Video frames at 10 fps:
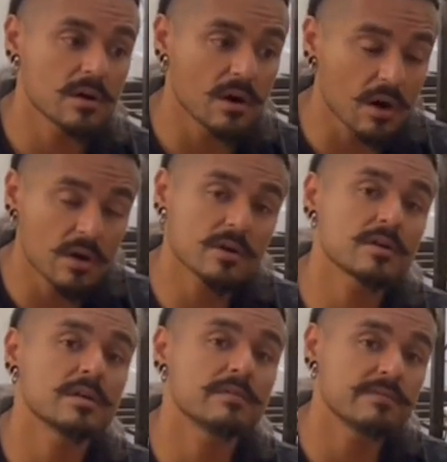
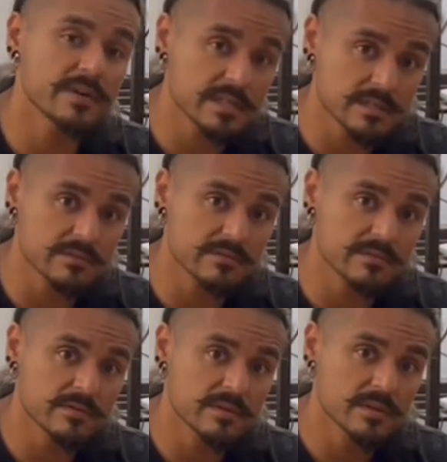are
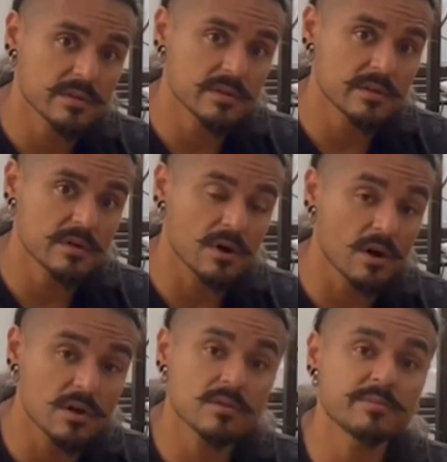effective,
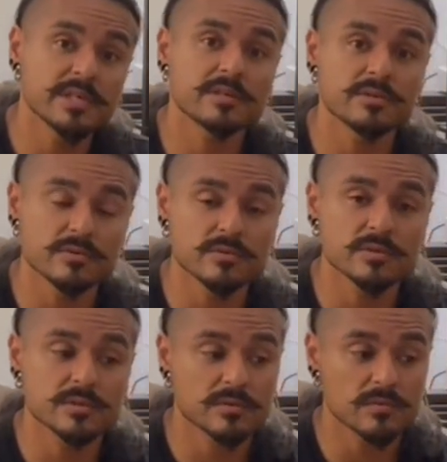are being
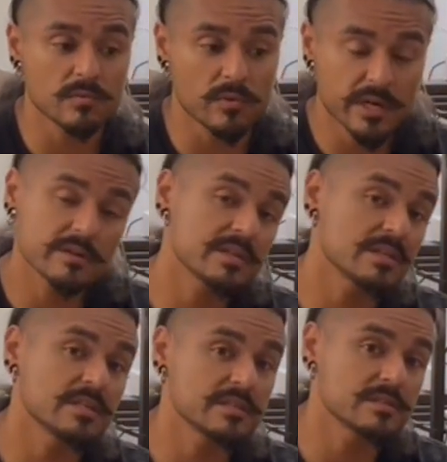used where they
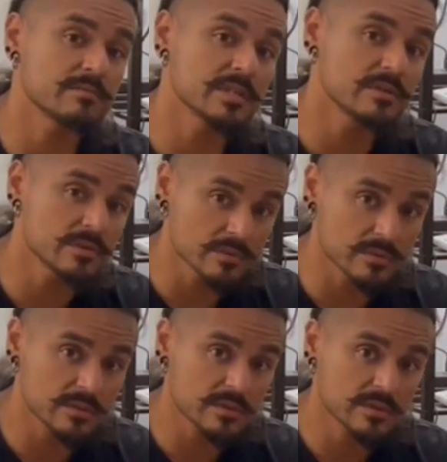need to be
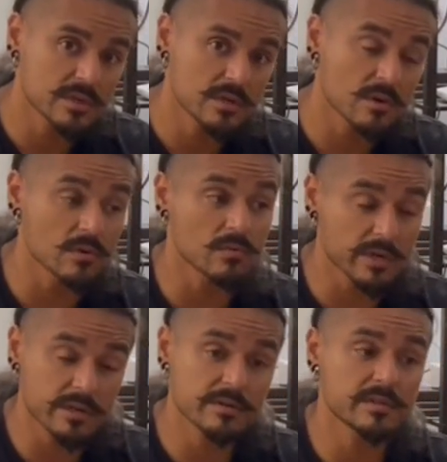used, or
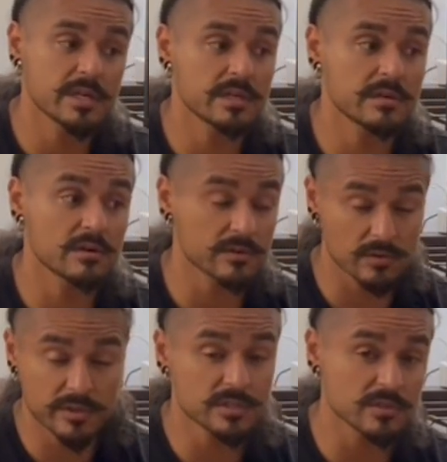where they are
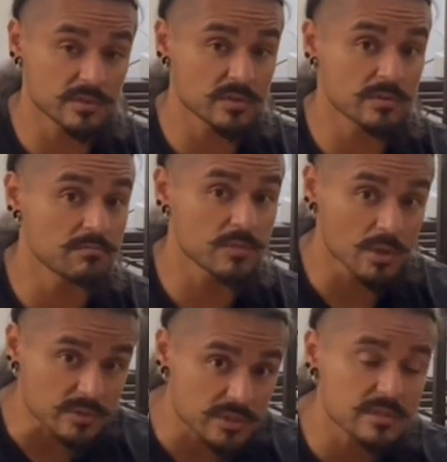going to do the
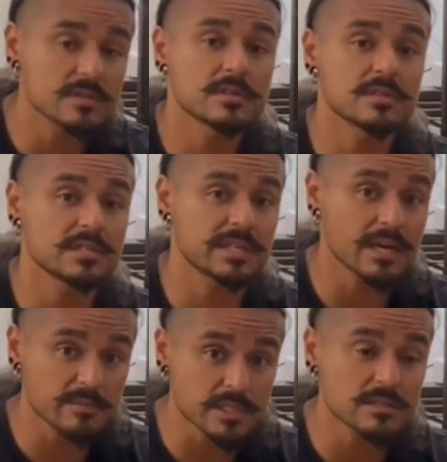most
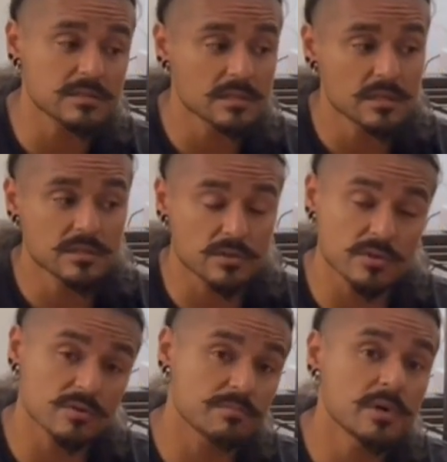damage to
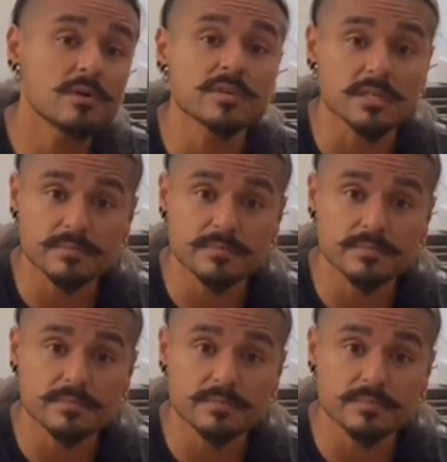your opponent.